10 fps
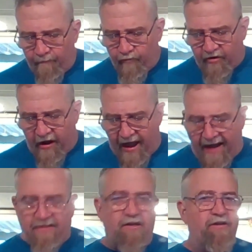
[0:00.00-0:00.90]
So
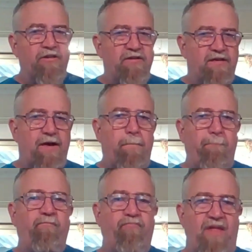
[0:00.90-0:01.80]
as I used it up,
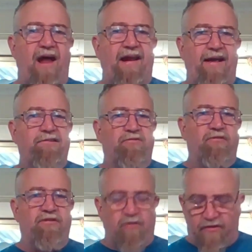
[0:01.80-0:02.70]
that
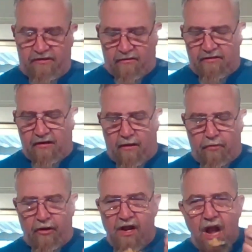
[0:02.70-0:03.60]
extra soy sauce that I
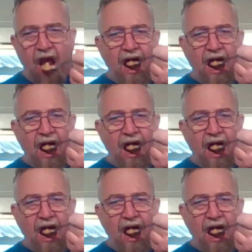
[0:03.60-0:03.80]
put in,